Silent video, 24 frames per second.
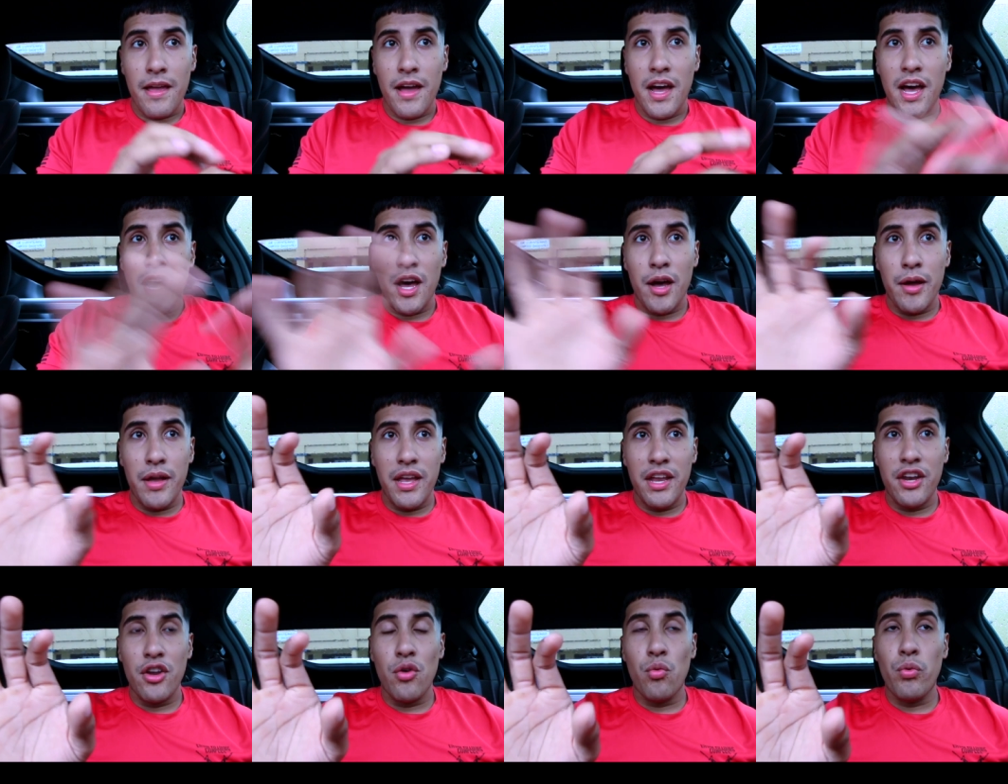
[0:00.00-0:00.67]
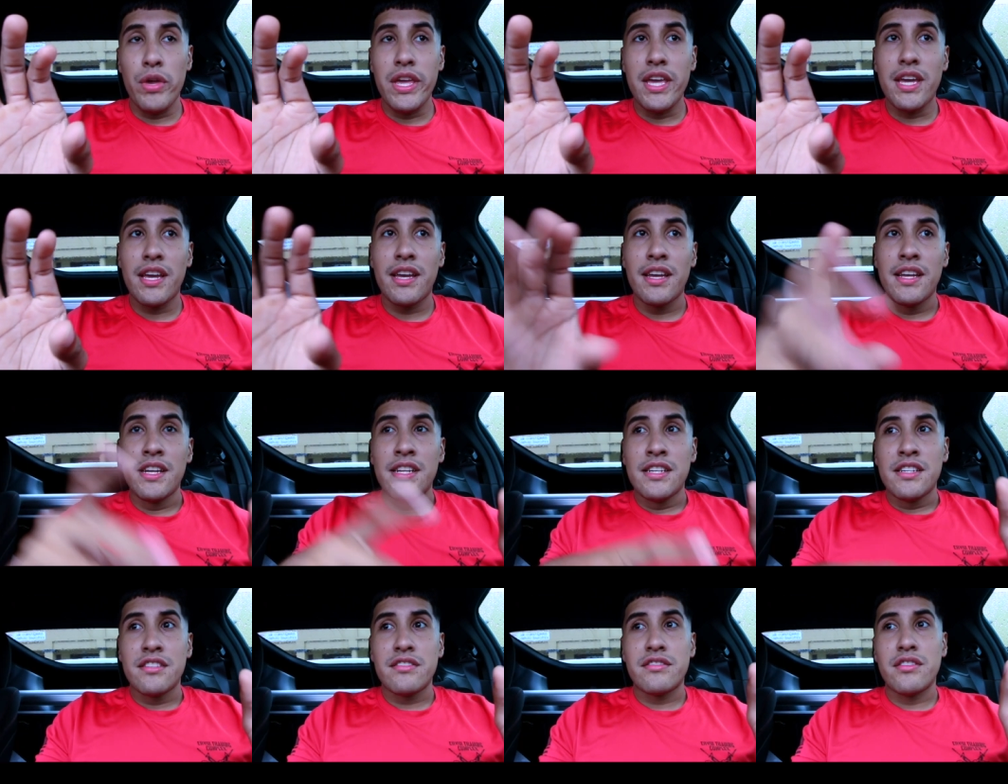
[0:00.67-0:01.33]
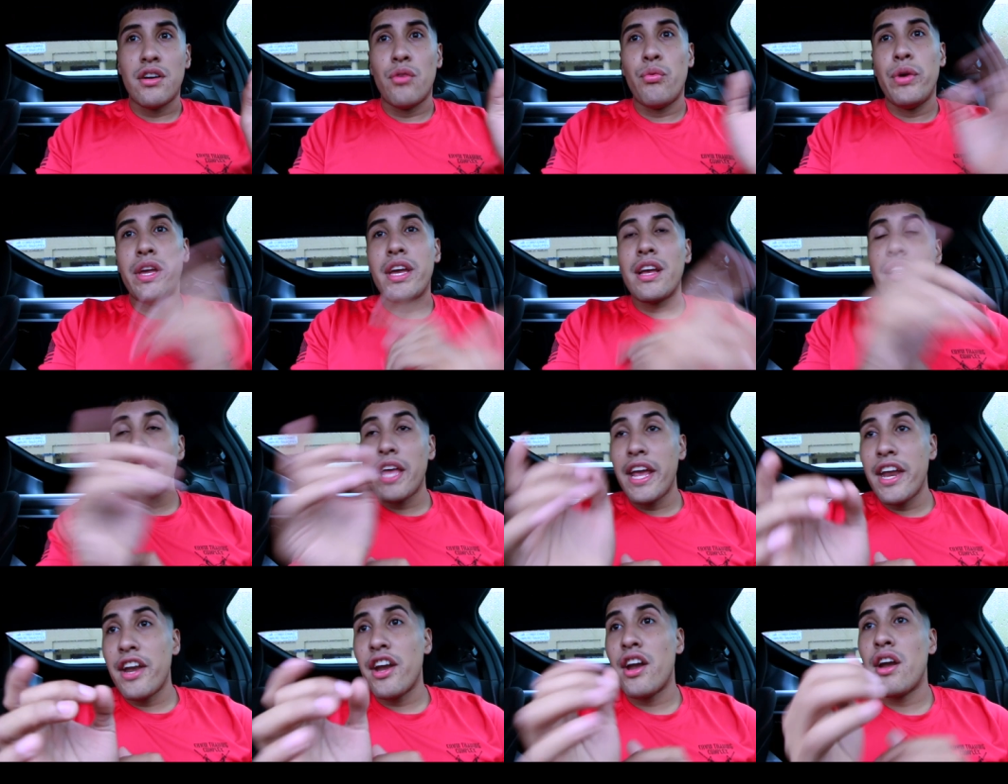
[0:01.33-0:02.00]
uh, in a week. So a week
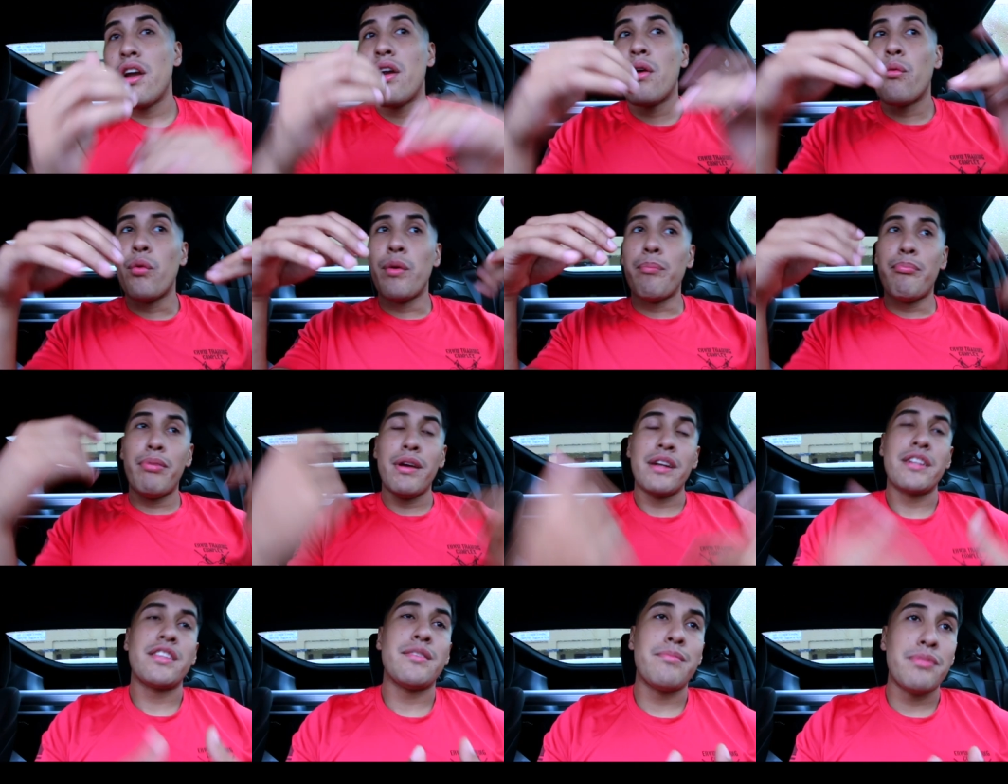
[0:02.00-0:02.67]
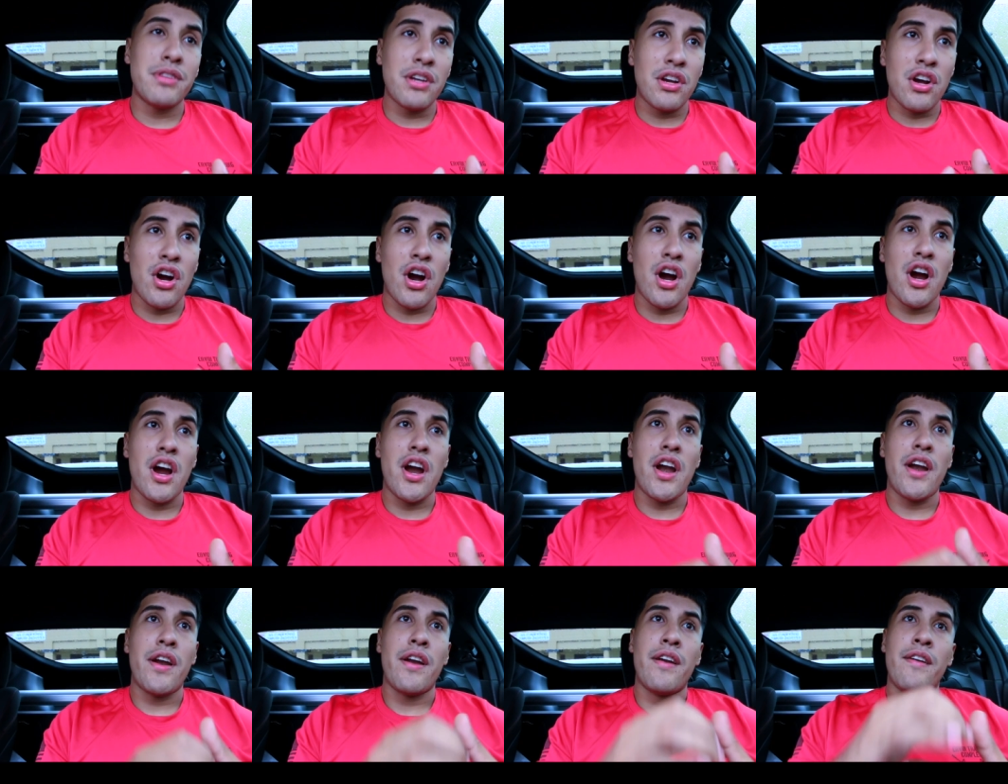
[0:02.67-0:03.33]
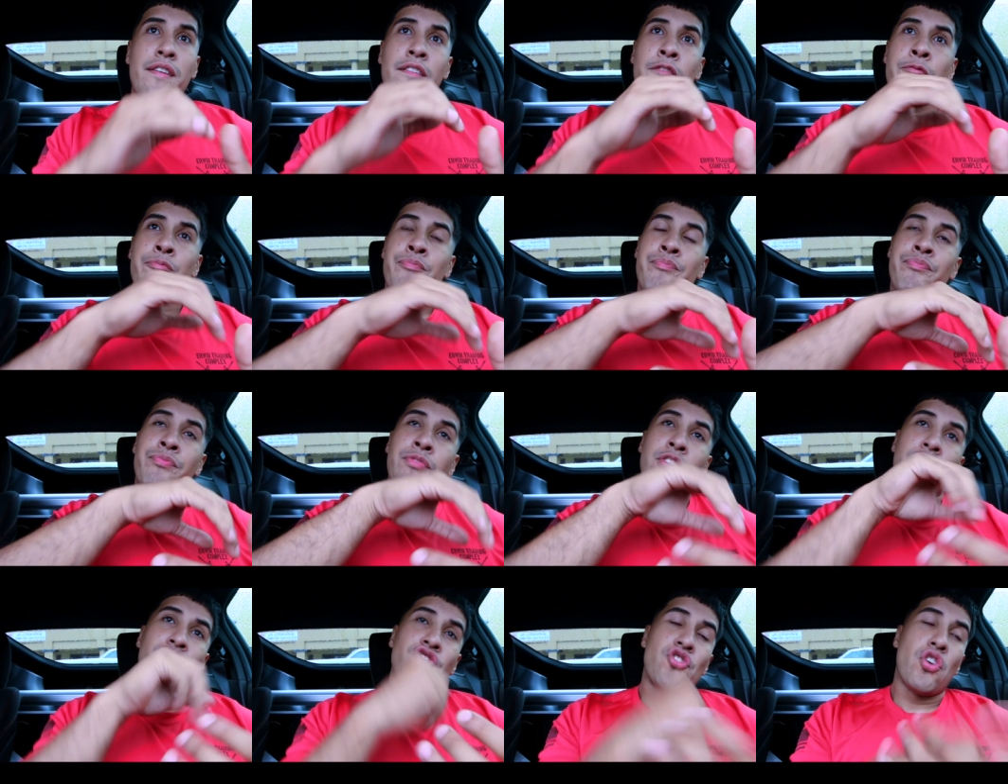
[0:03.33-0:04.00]
later, we picked up the car,
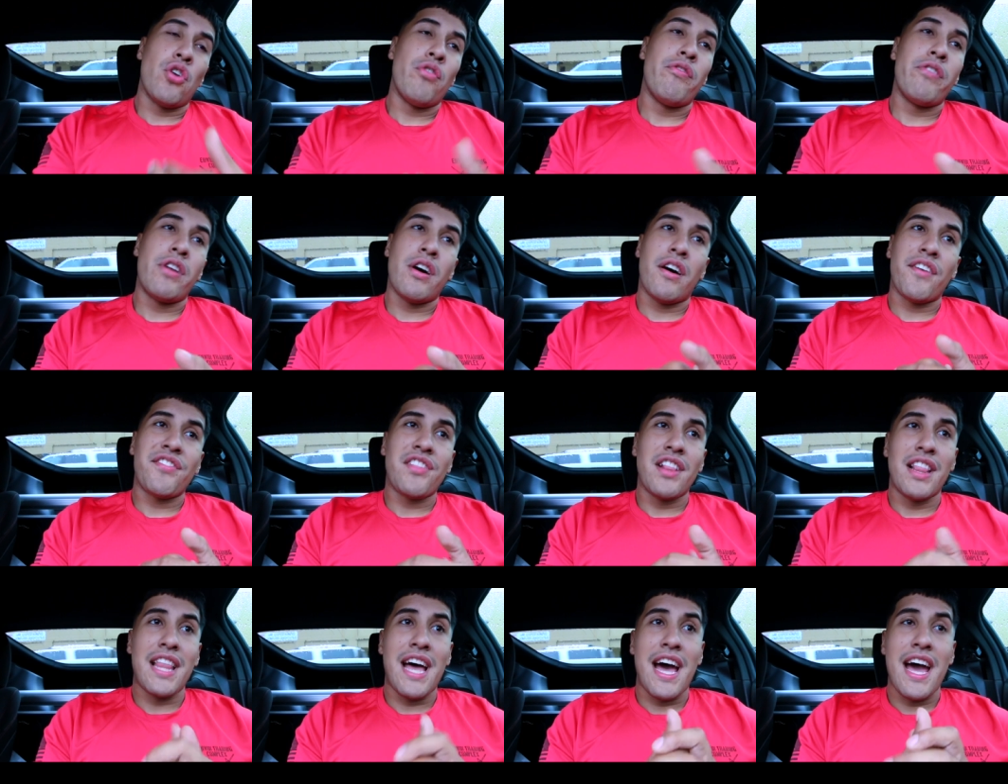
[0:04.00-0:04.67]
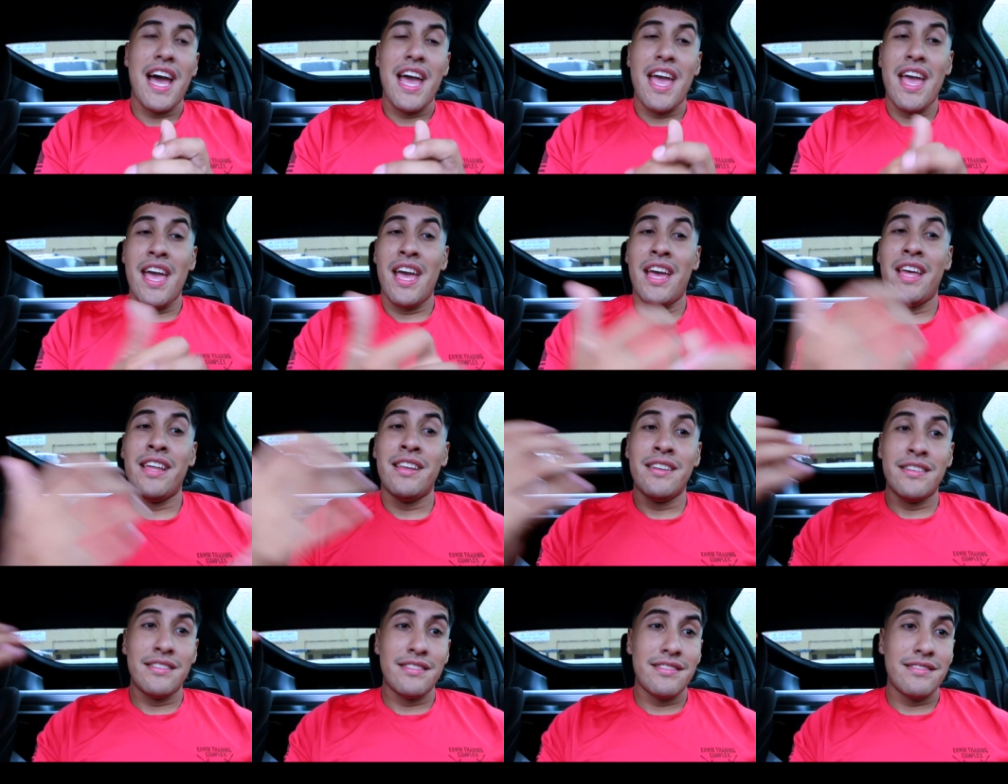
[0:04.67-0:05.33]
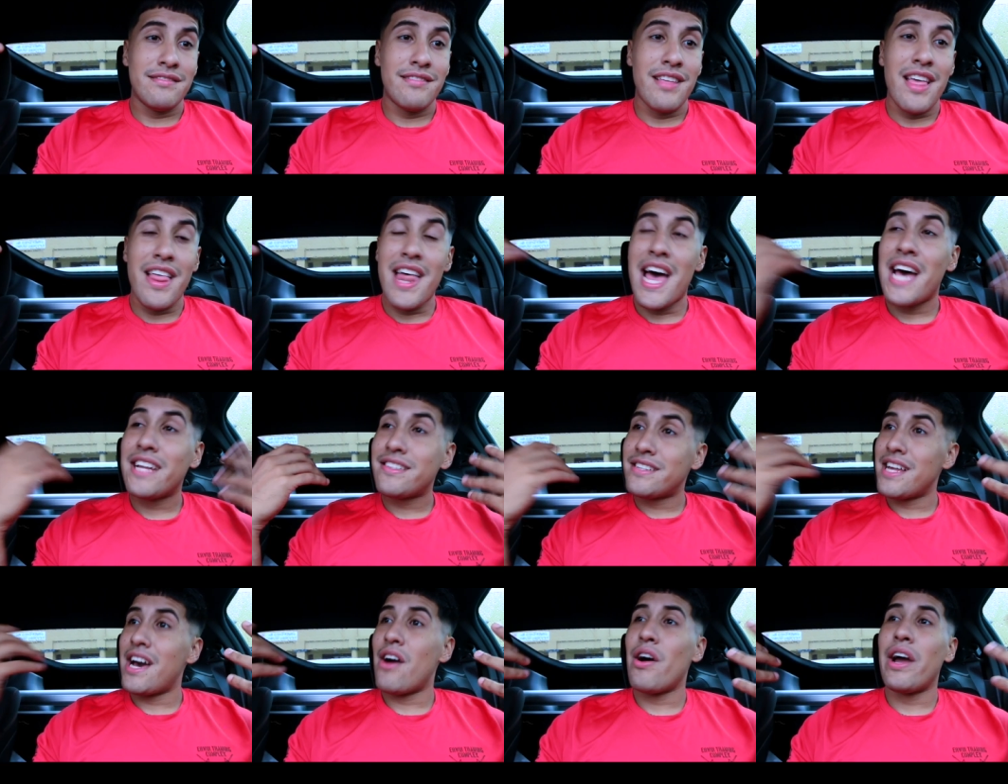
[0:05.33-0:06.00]
drove it off the lot, and,
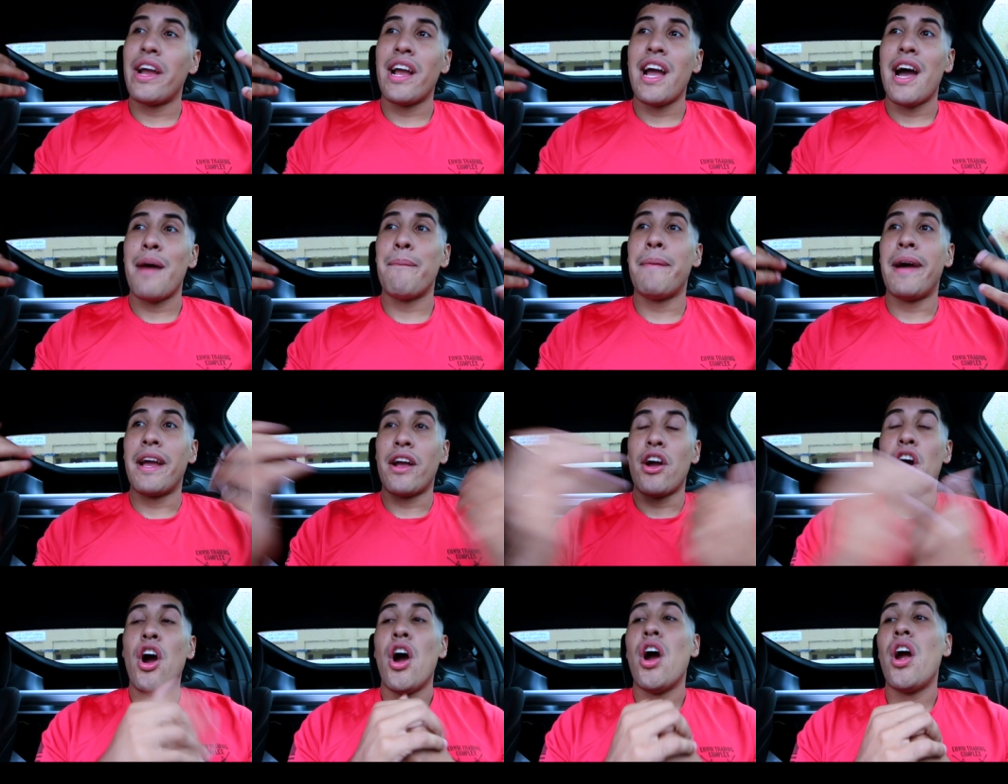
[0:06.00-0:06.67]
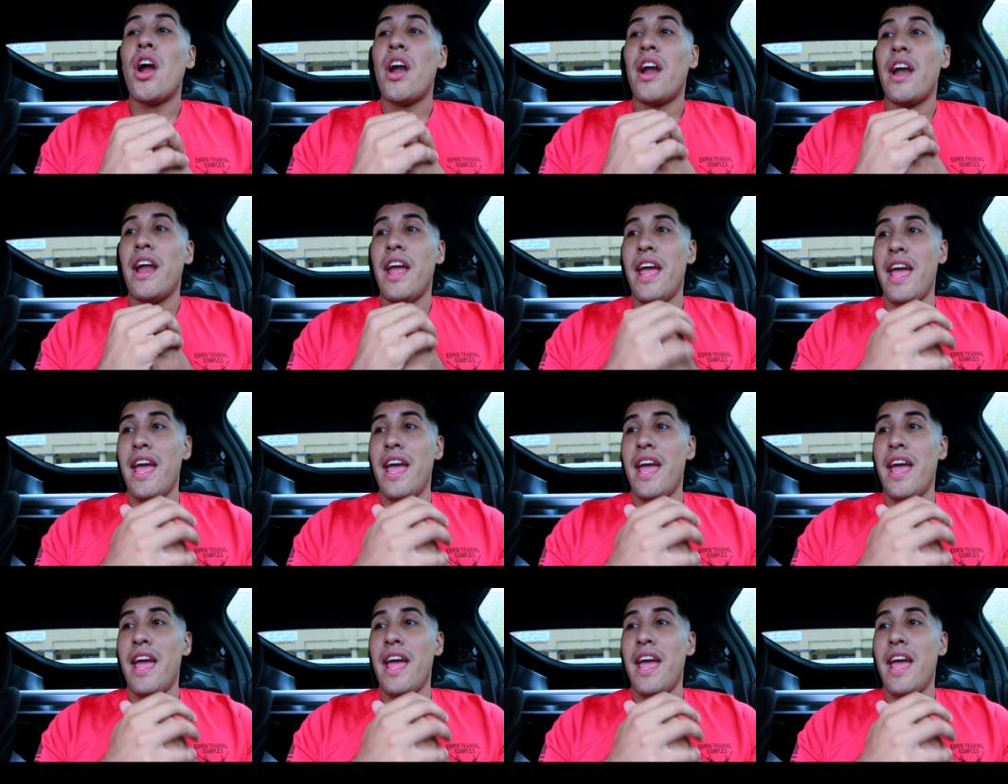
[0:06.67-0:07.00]
that's how I got my car.